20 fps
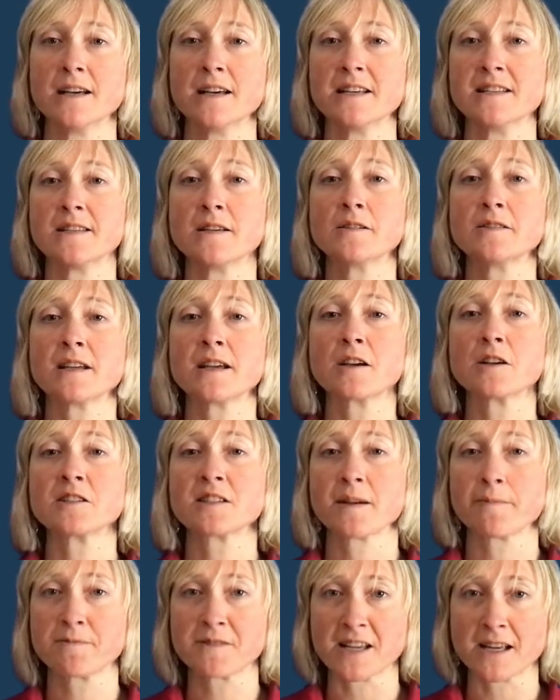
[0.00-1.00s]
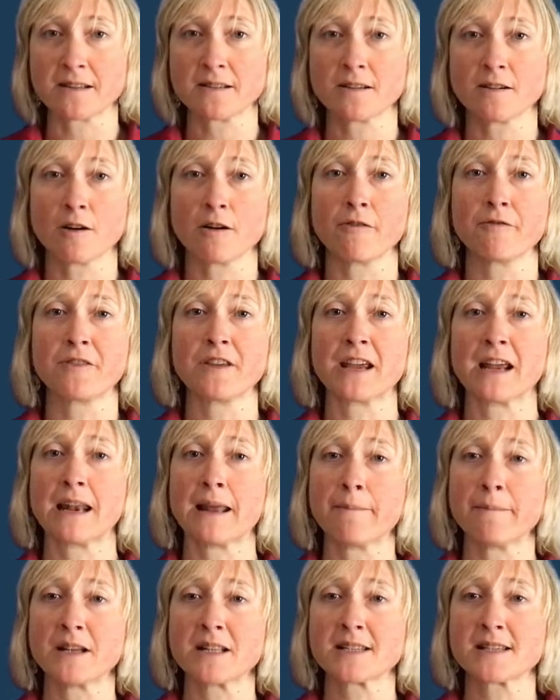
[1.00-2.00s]
is using a subset of the
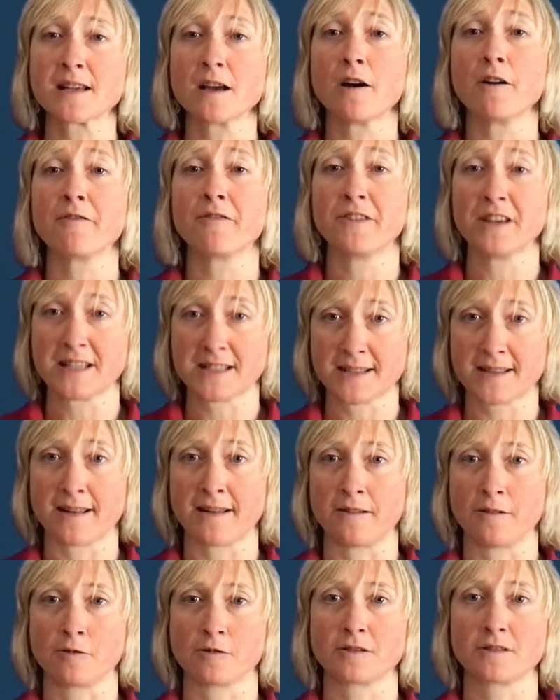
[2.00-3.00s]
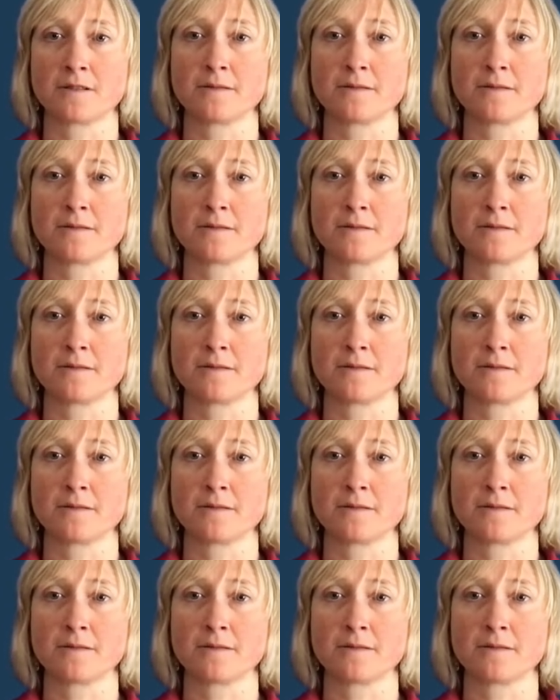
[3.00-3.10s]
elements of this standard.